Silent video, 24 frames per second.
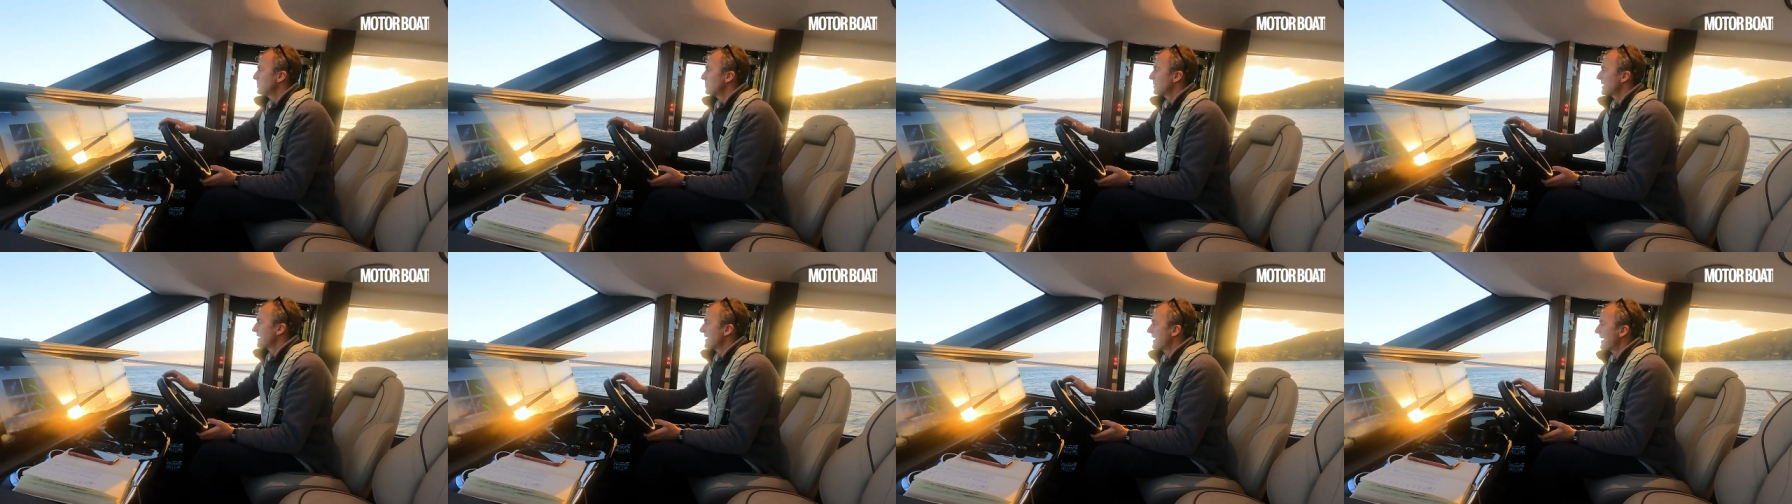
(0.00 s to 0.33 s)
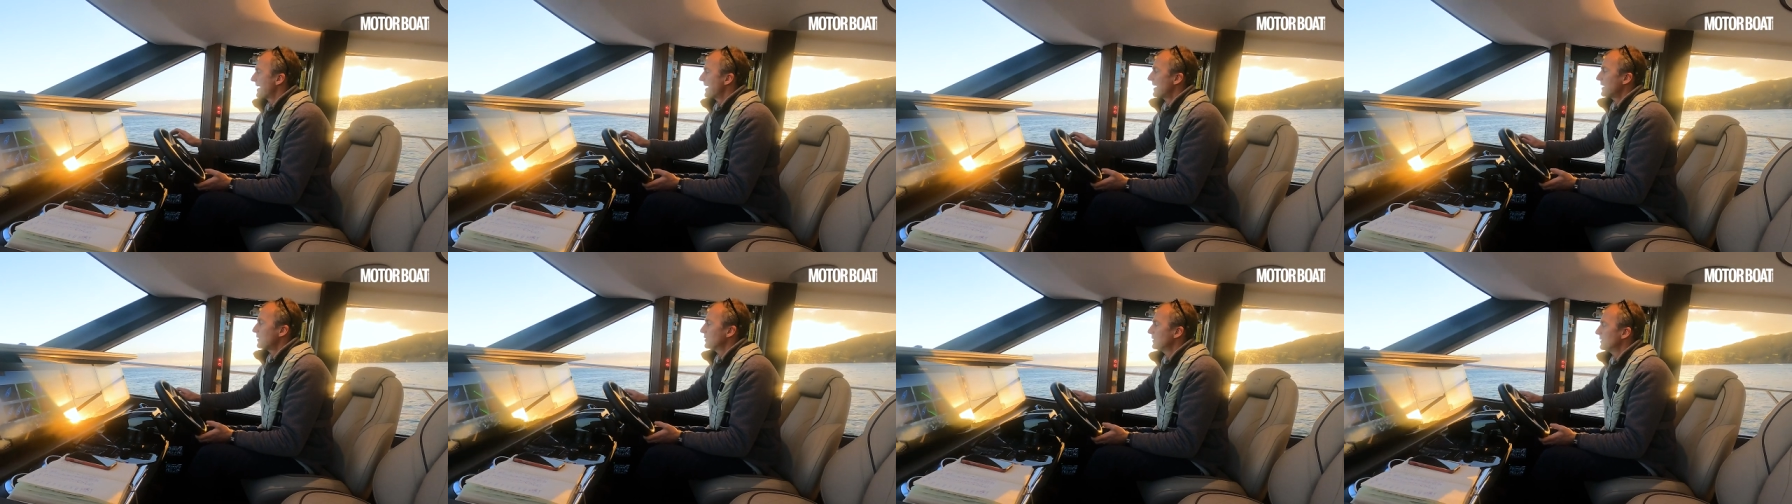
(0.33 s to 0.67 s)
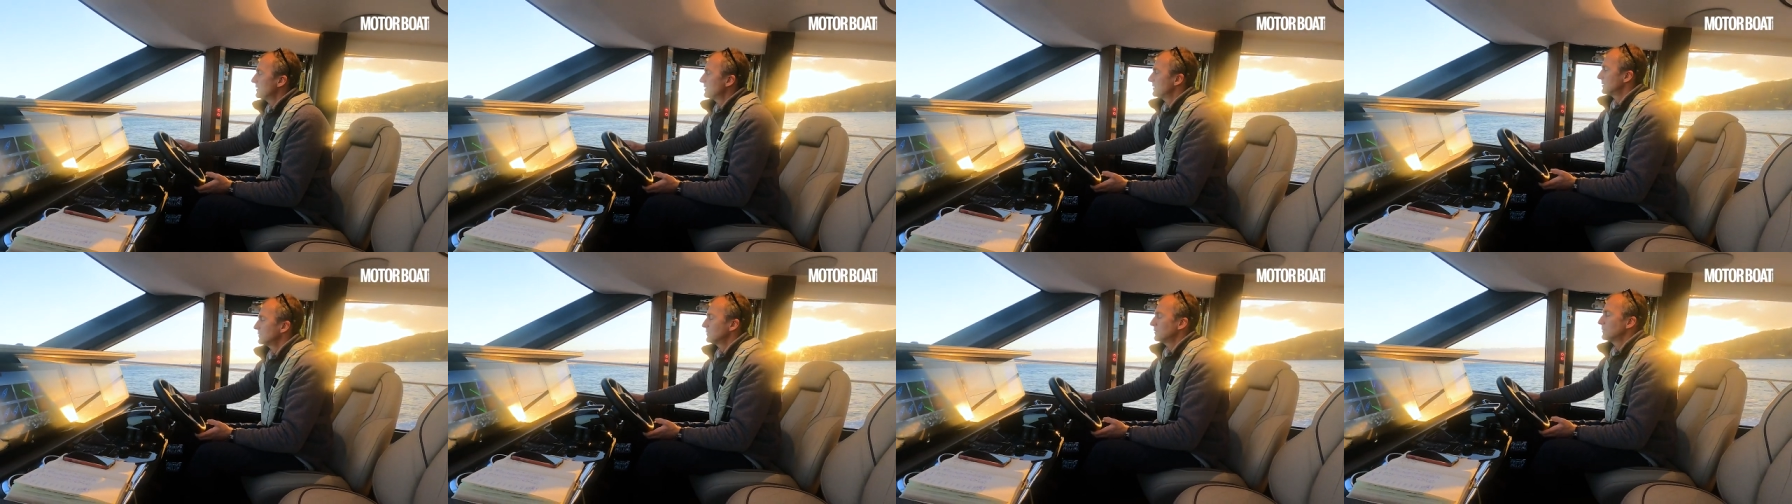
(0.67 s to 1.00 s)
But now
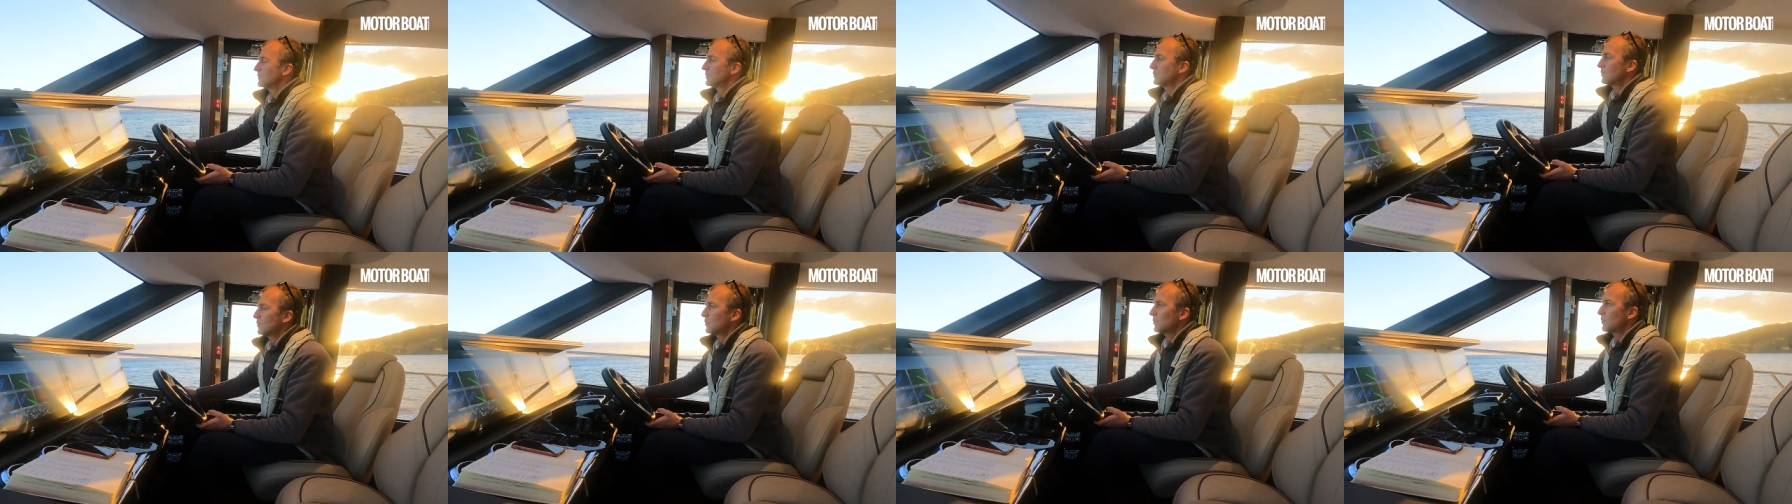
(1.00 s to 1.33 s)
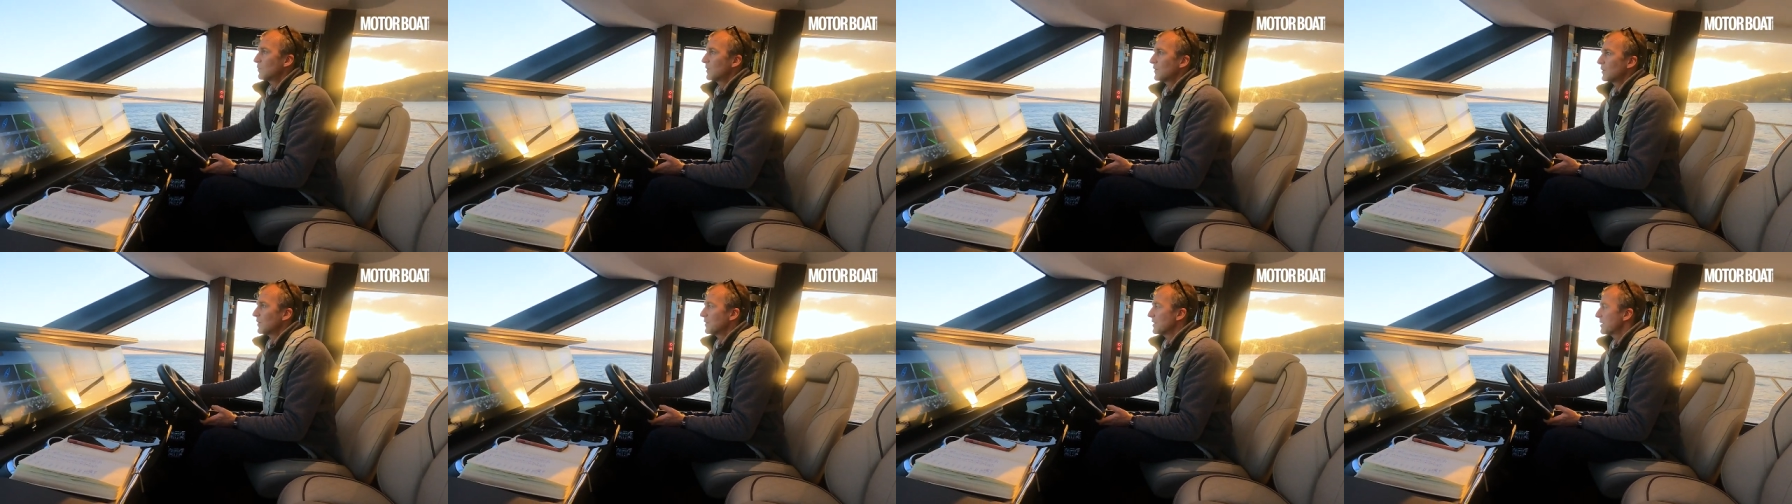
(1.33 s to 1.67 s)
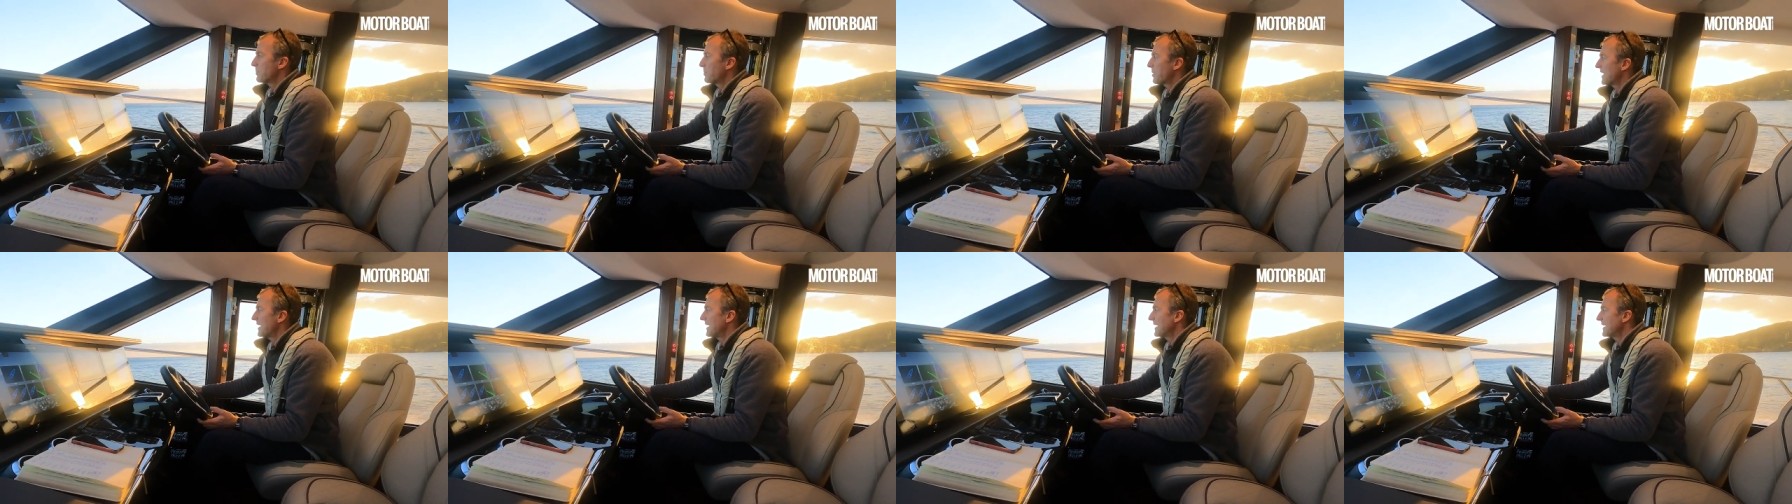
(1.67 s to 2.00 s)
we're on
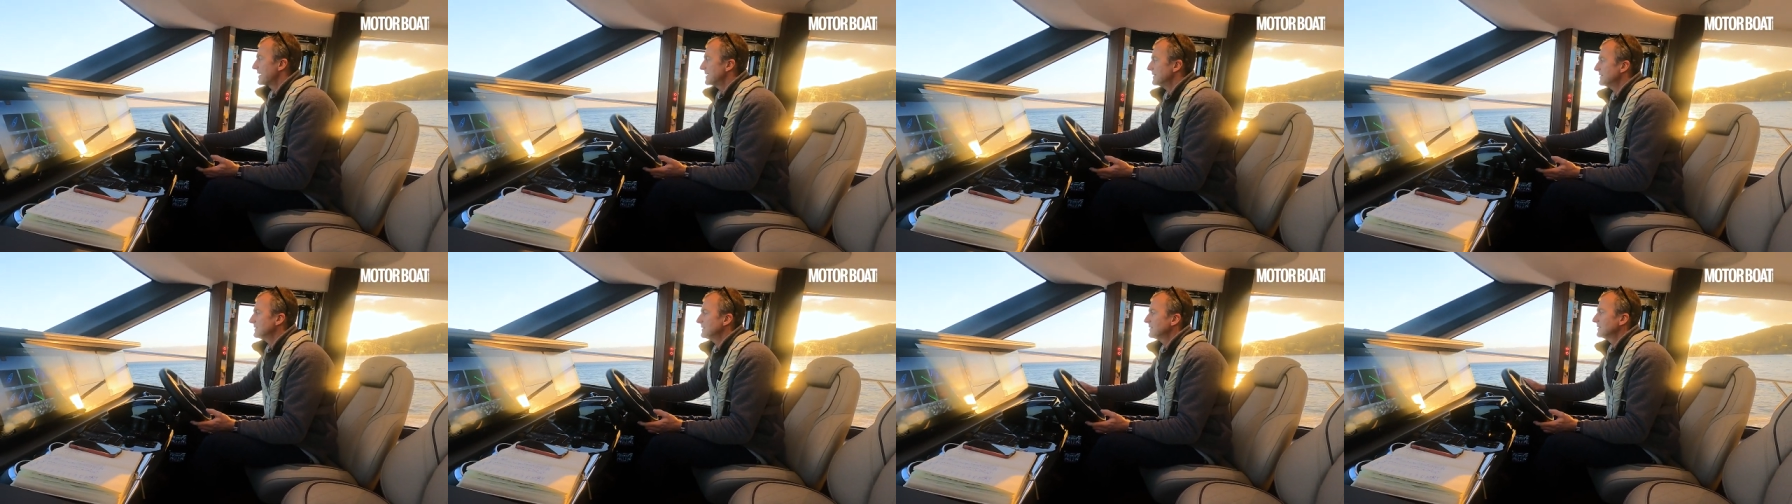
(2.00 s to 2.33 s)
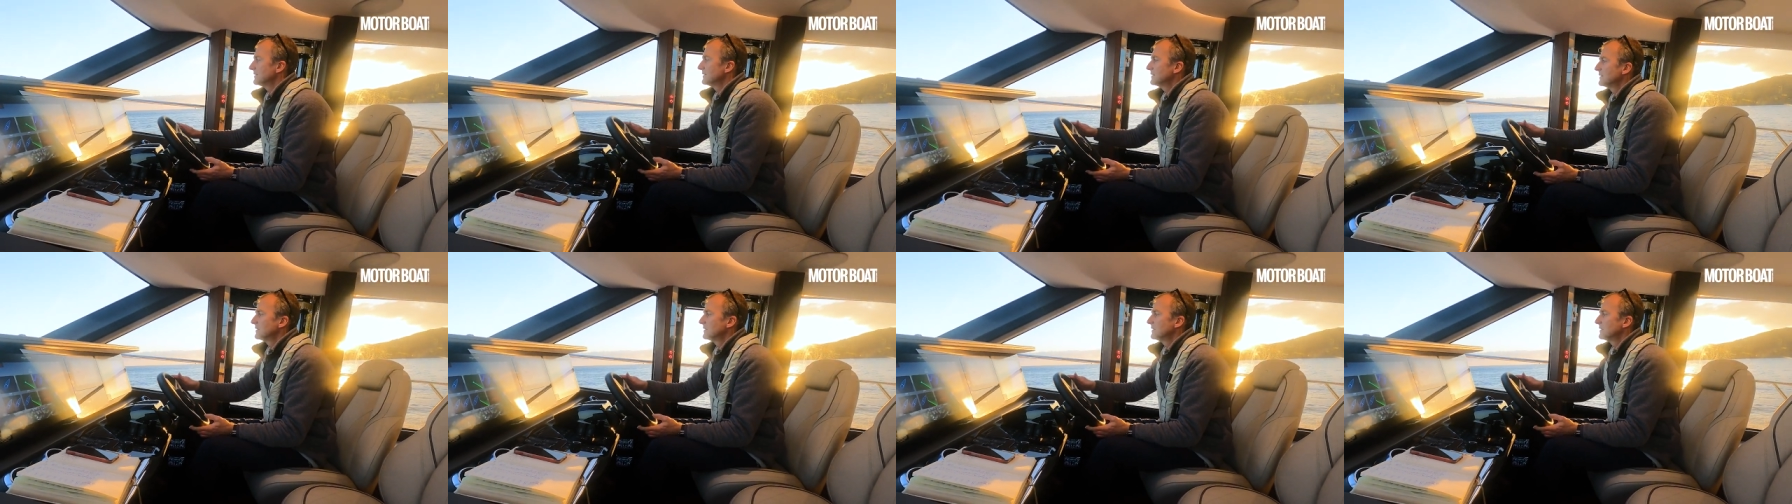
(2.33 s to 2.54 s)
the plane,